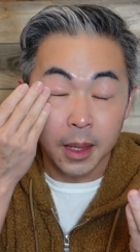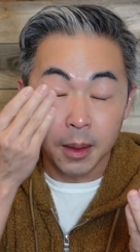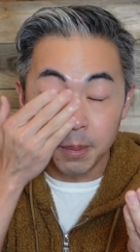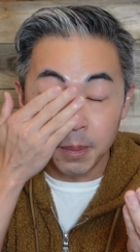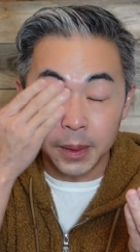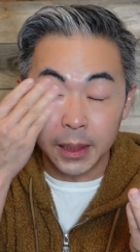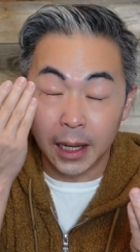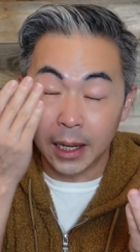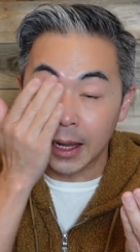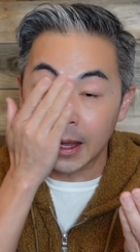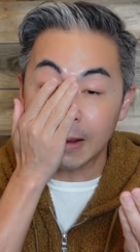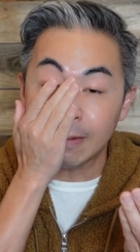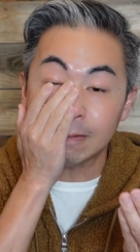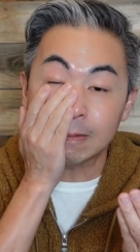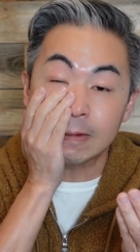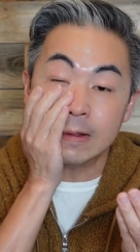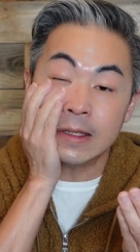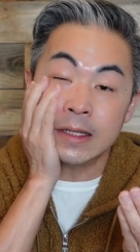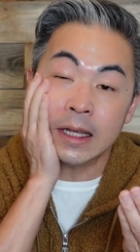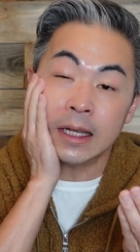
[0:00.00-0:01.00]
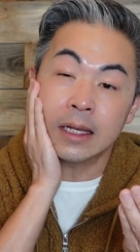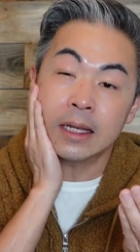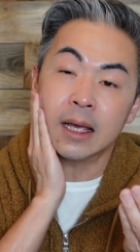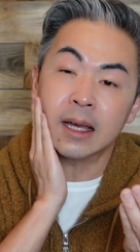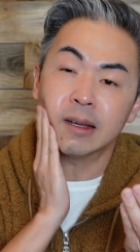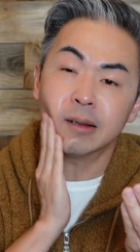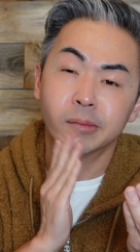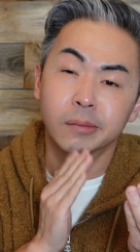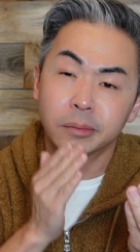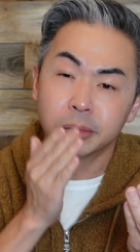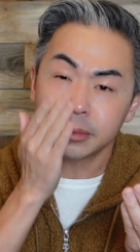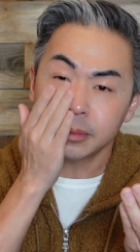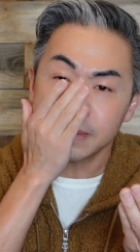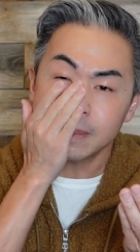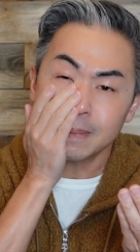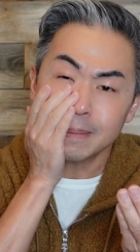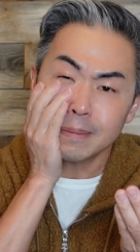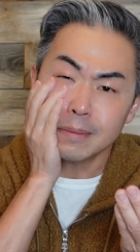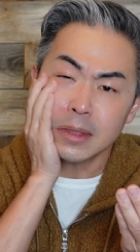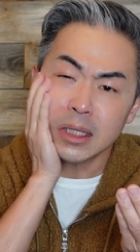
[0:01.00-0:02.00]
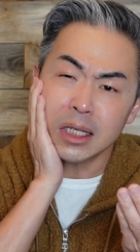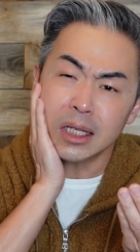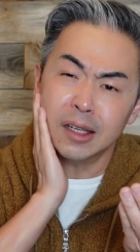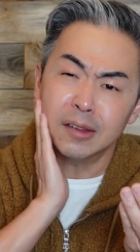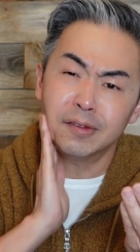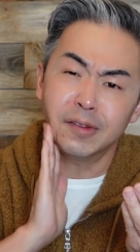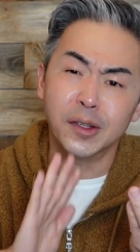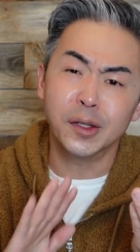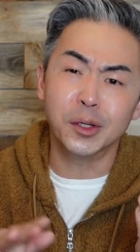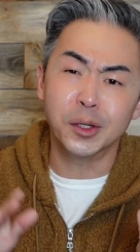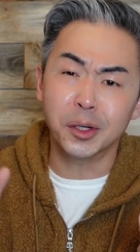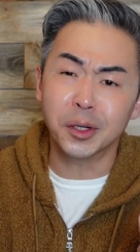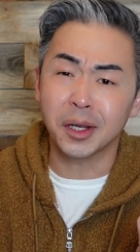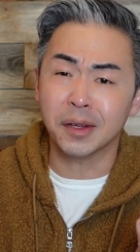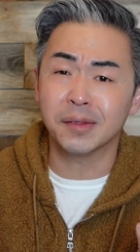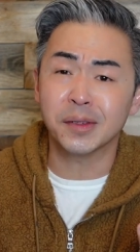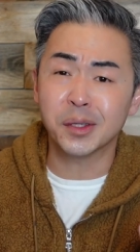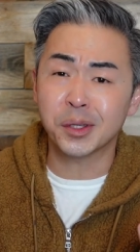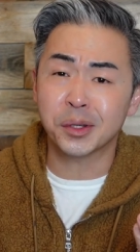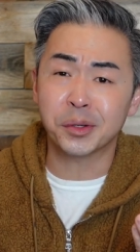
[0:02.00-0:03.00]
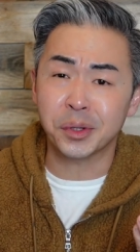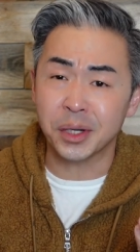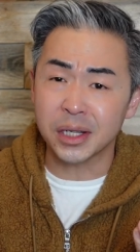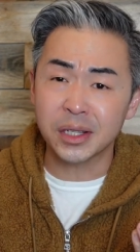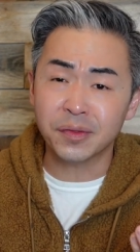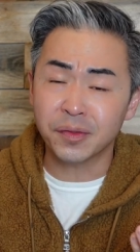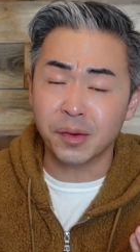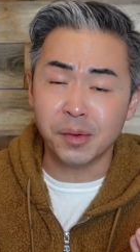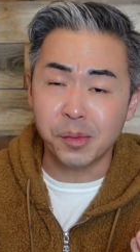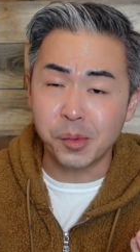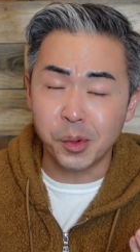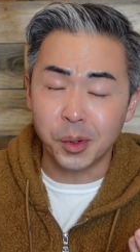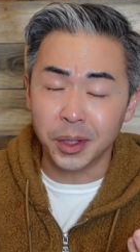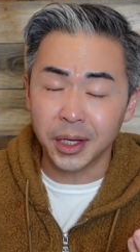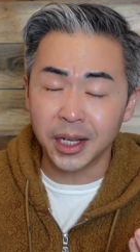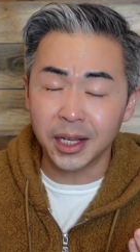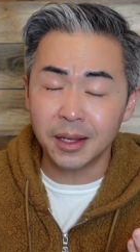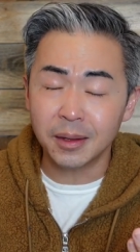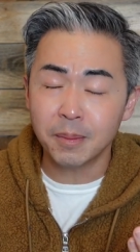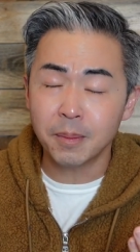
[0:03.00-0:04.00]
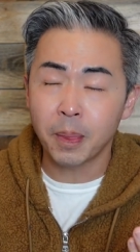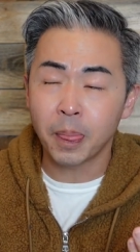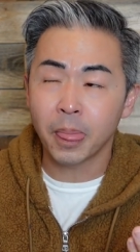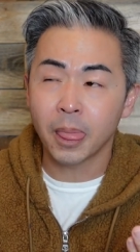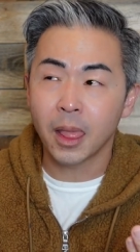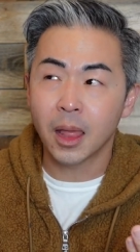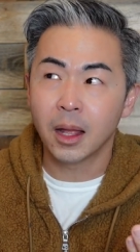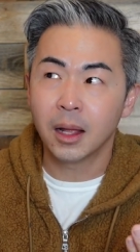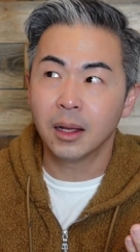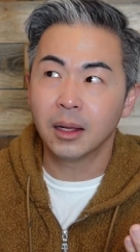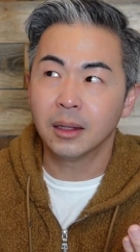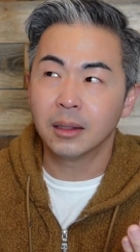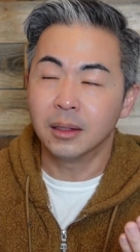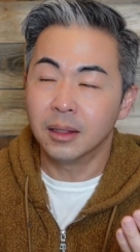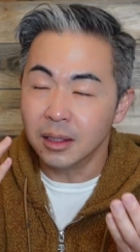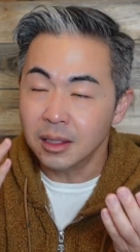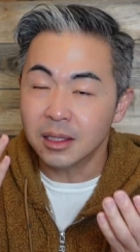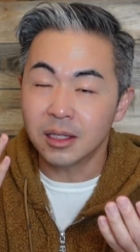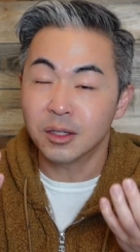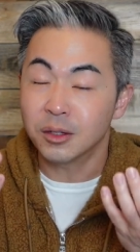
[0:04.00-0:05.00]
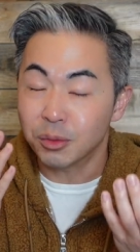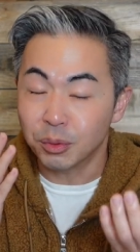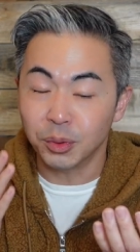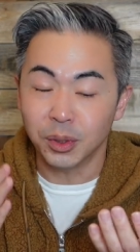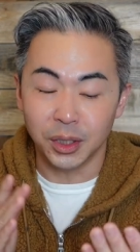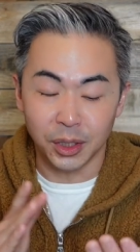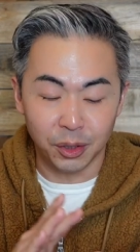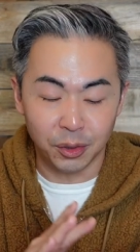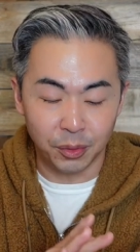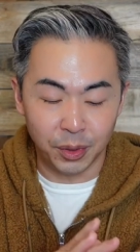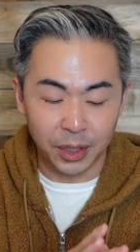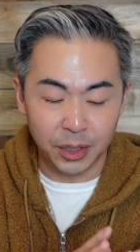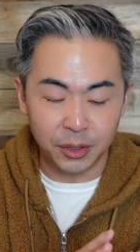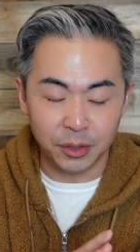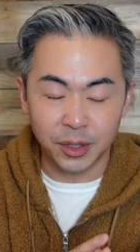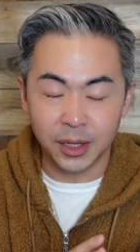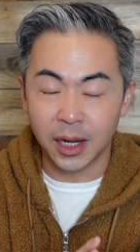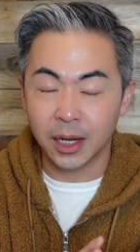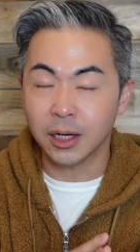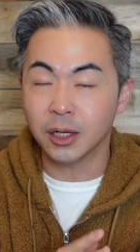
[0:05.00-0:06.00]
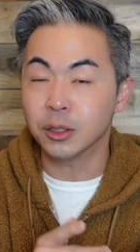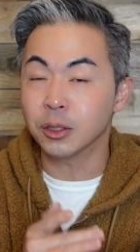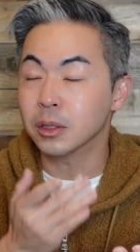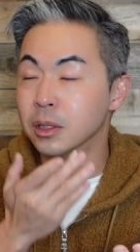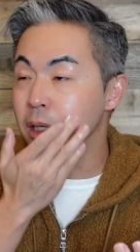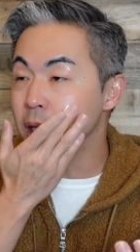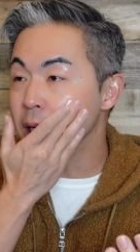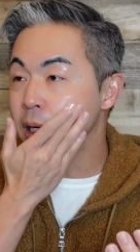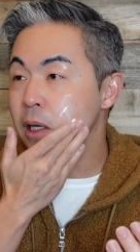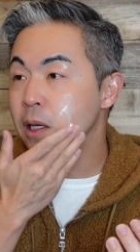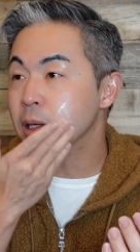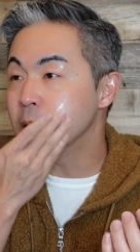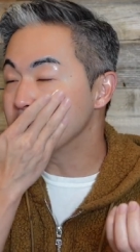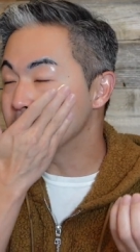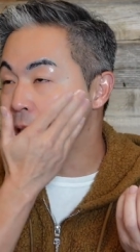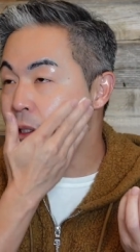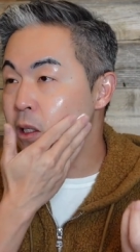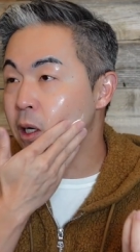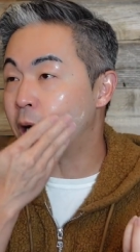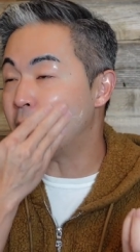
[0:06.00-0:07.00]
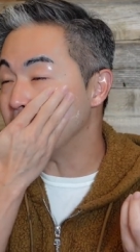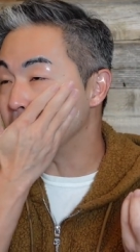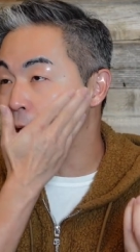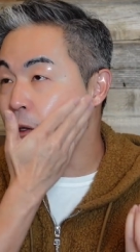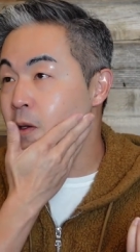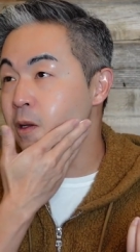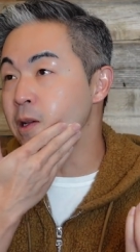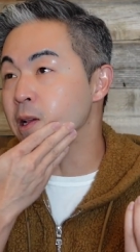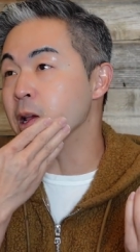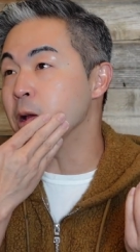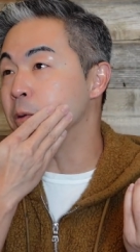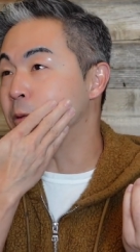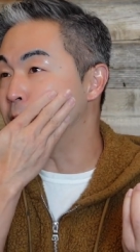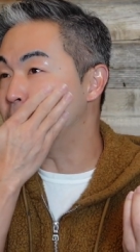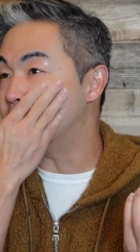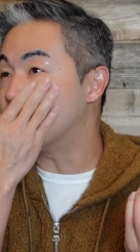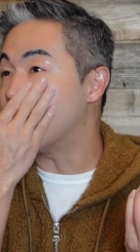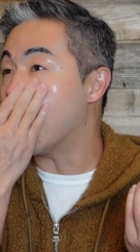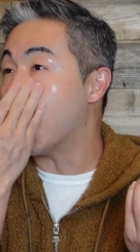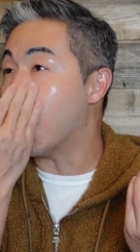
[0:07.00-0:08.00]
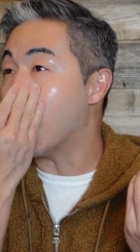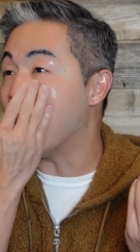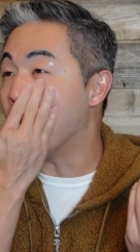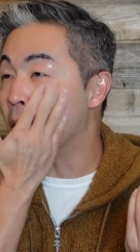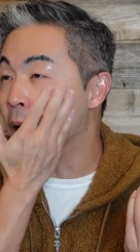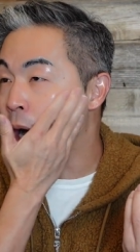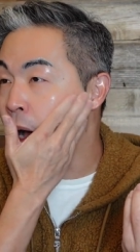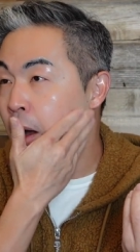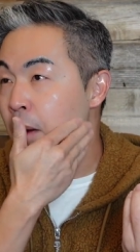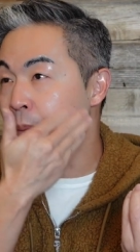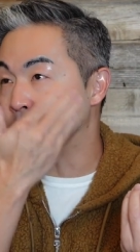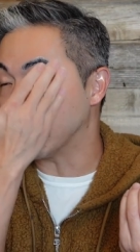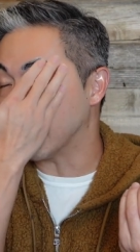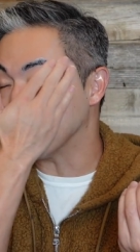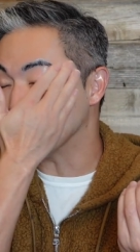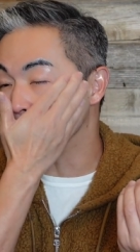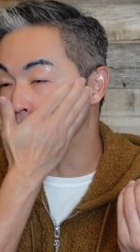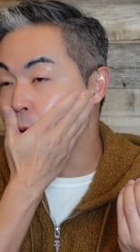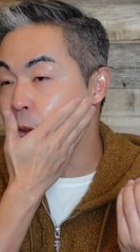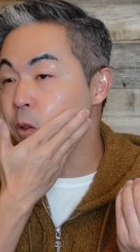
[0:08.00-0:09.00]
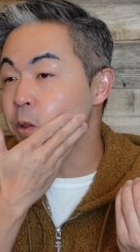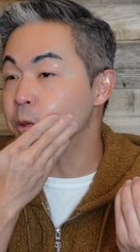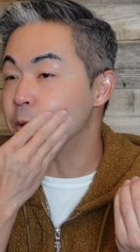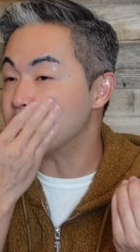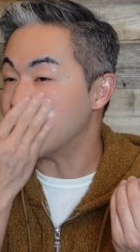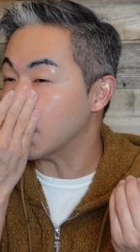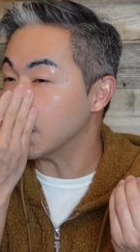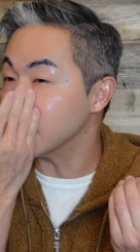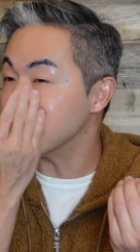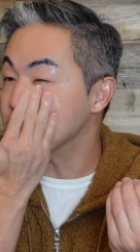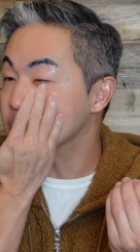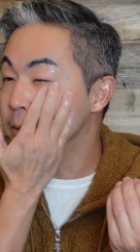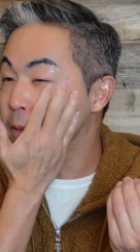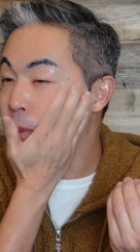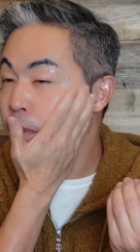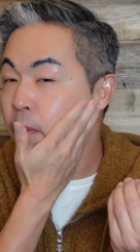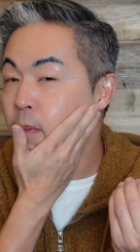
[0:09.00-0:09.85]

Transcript: But I have to say that if you know you have a stressful morning, this is really great to kind of just start your day with calm, not so stress.